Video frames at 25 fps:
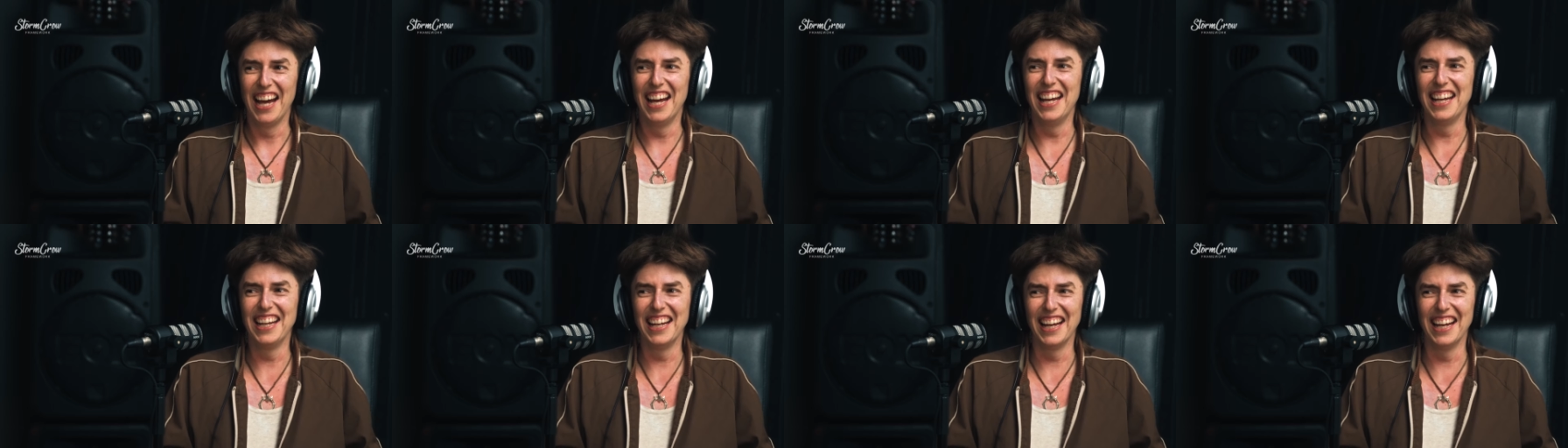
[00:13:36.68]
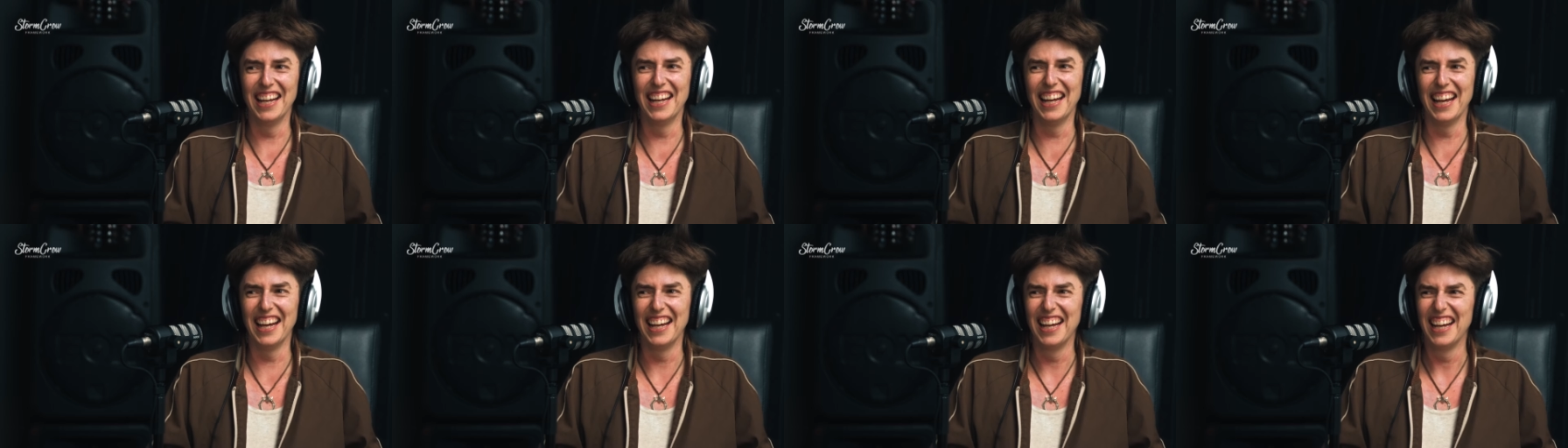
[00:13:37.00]

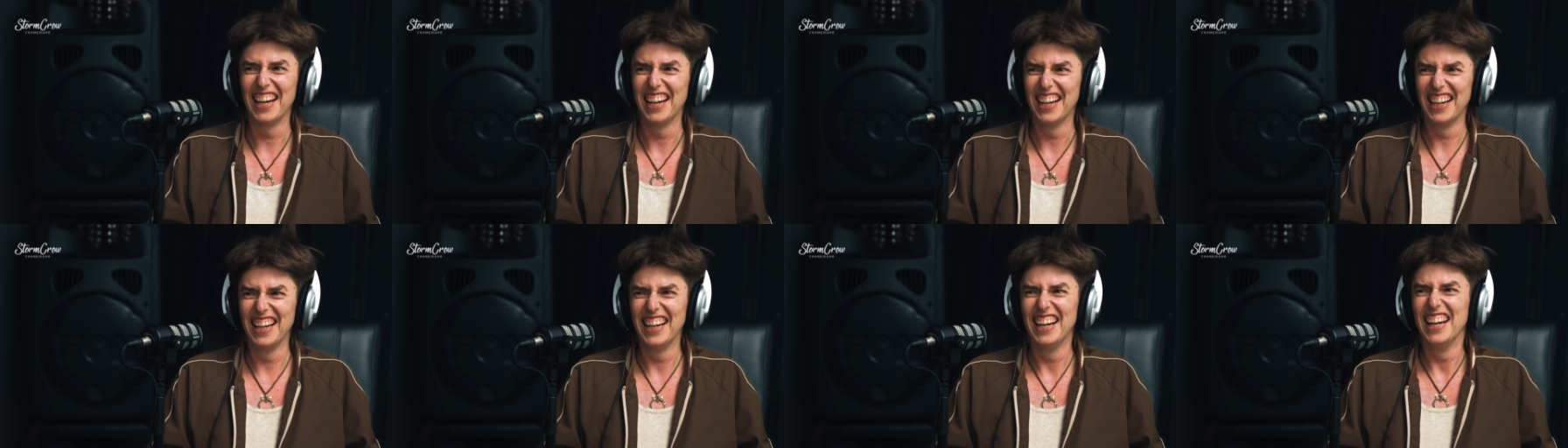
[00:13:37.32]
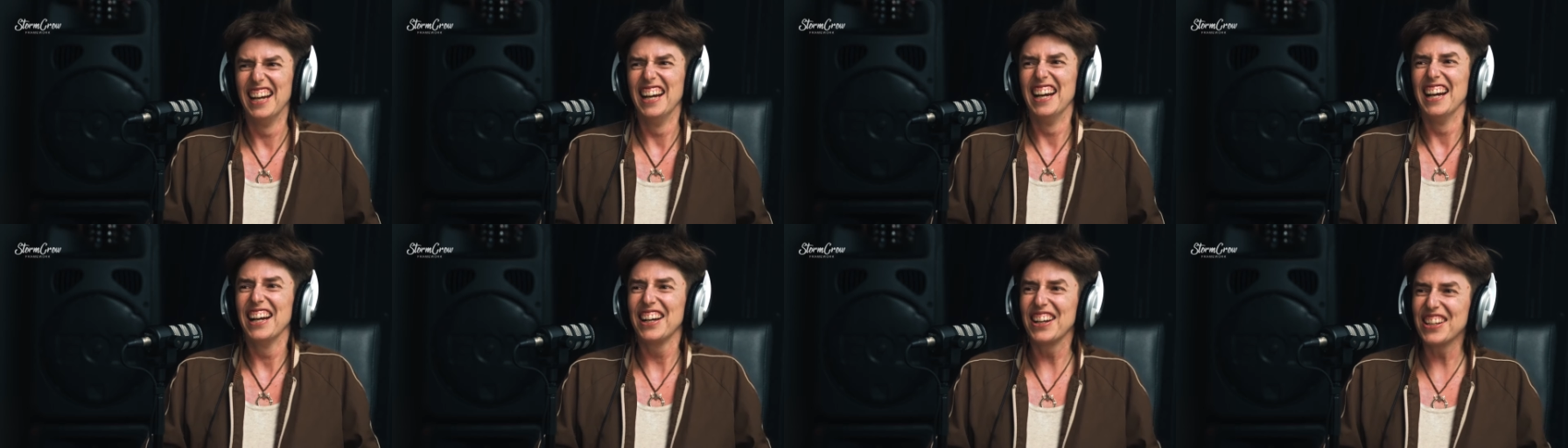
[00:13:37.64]

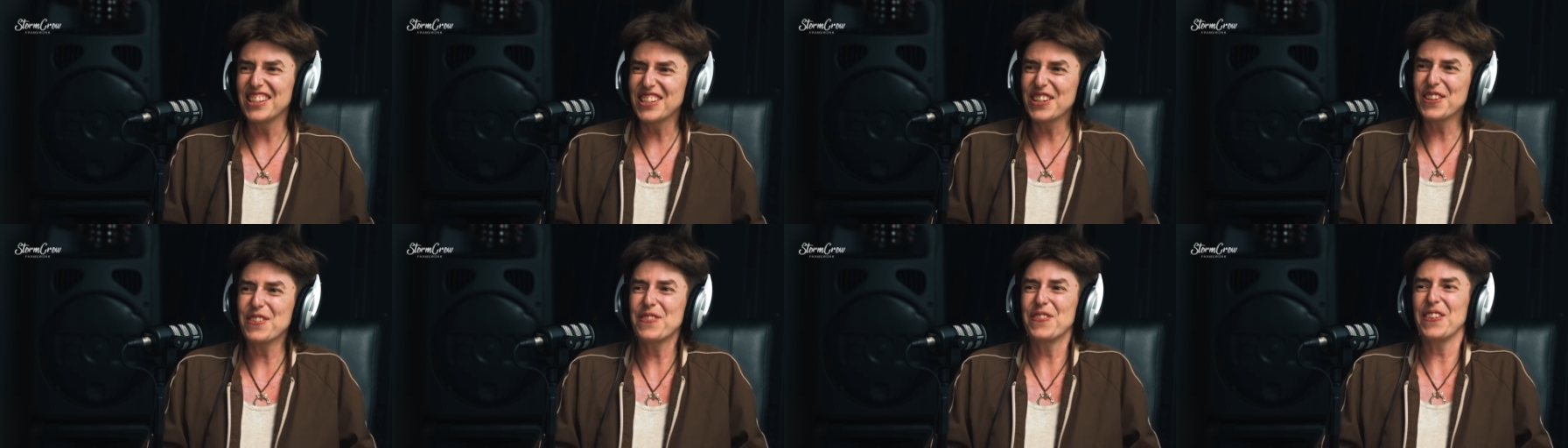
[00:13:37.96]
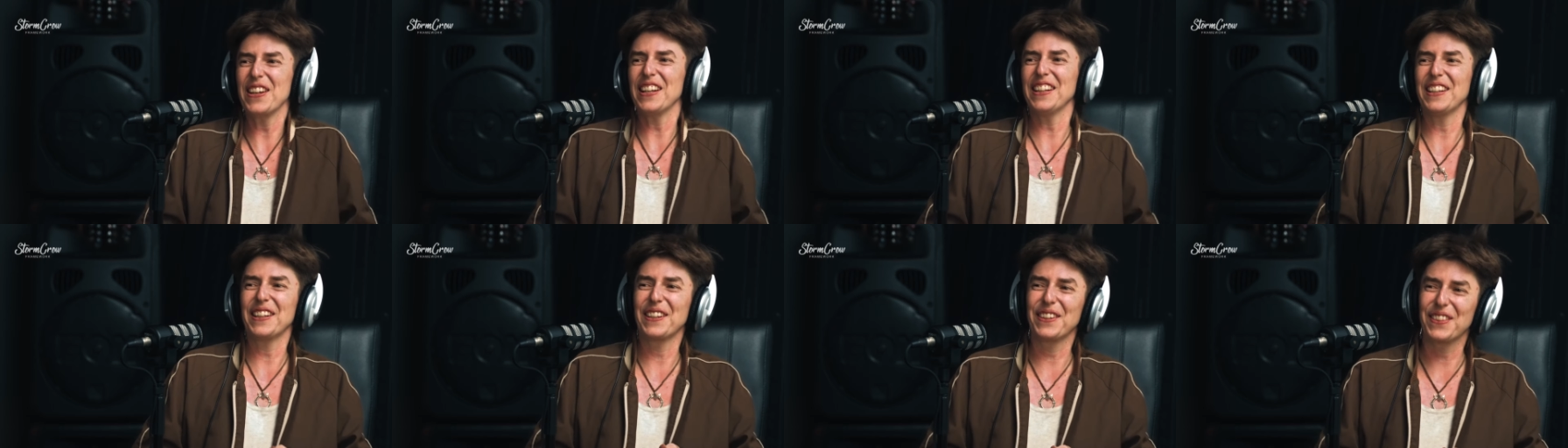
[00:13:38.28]
because you're
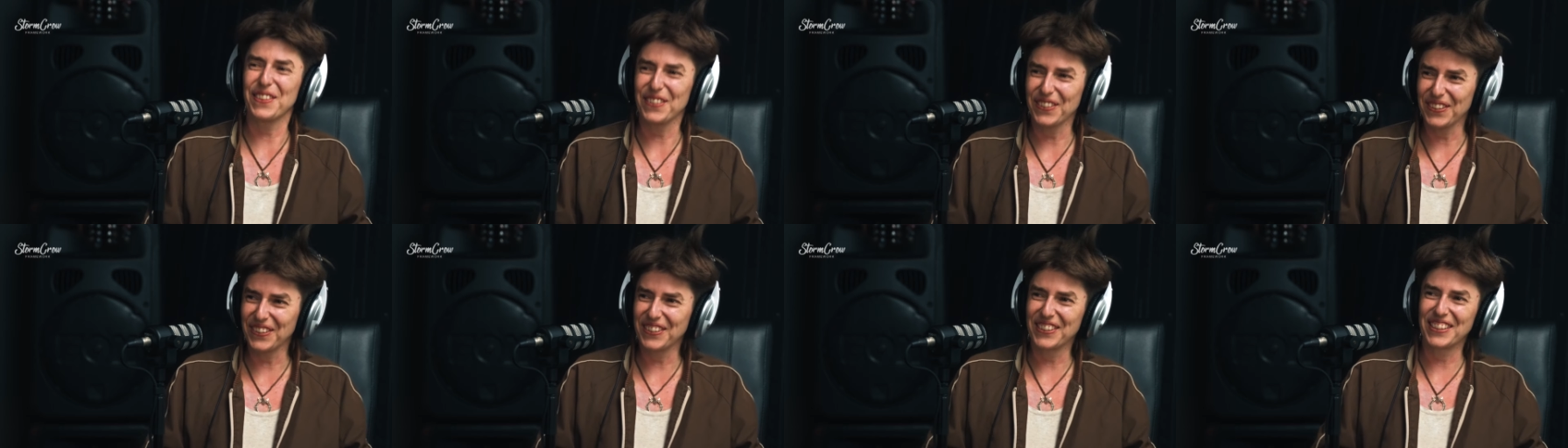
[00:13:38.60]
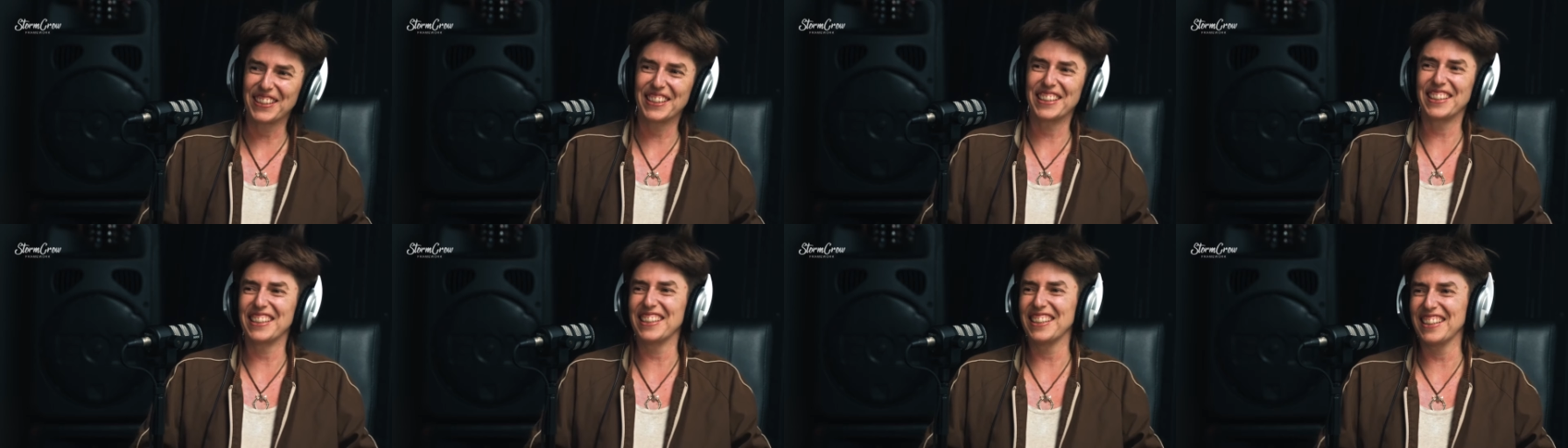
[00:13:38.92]
feeling through it,